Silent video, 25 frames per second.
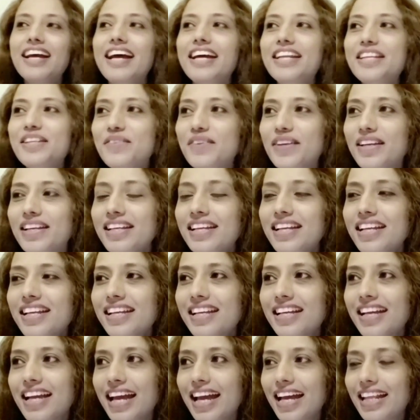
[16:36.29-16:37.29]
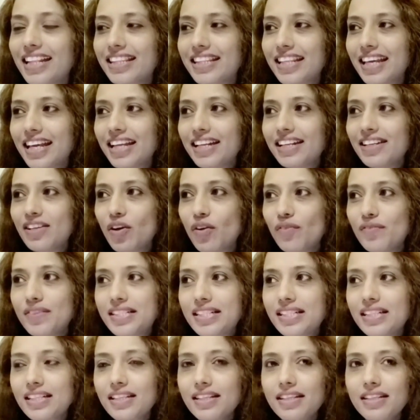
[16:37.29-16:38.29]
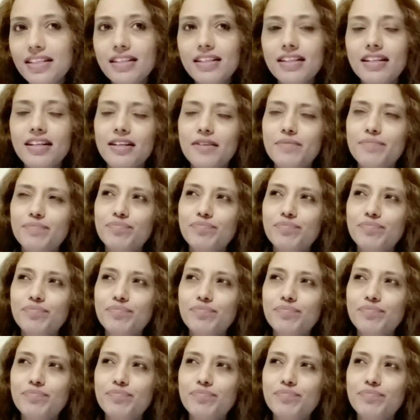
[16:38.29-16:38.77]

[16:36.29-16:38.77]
Anyway, and then obviously